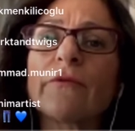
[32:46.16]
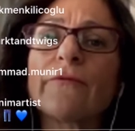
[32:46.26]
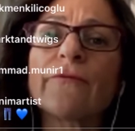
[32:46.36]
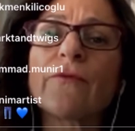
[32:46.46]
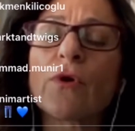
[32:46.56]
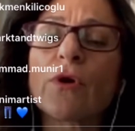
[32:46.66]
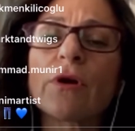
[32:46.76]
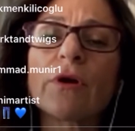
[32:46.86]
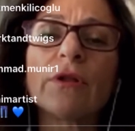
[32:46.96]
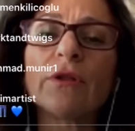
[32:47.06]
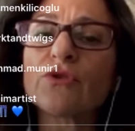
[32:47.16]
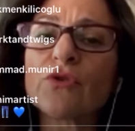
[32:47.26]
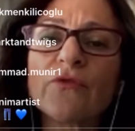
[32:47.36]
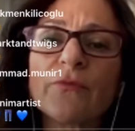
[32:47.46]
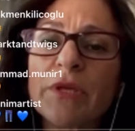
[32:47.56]
for a lot of
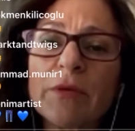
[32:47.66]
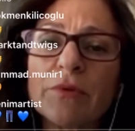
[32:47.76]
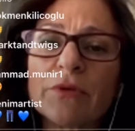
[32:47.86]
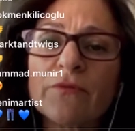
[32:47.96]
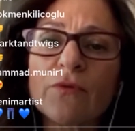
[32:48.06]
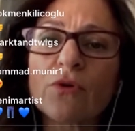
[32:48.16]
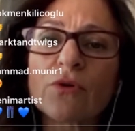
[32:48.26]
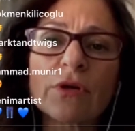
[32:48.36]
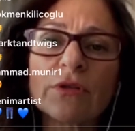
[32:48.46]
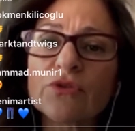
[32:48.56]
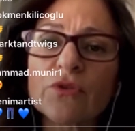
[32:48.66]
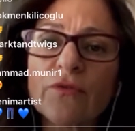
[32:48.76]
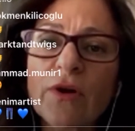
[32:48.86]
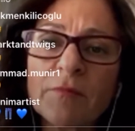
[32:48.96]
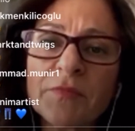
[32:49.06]
people, for a lot of
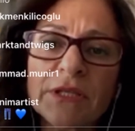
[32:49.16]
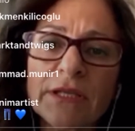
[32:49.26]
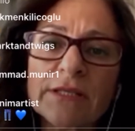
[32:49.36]
companies.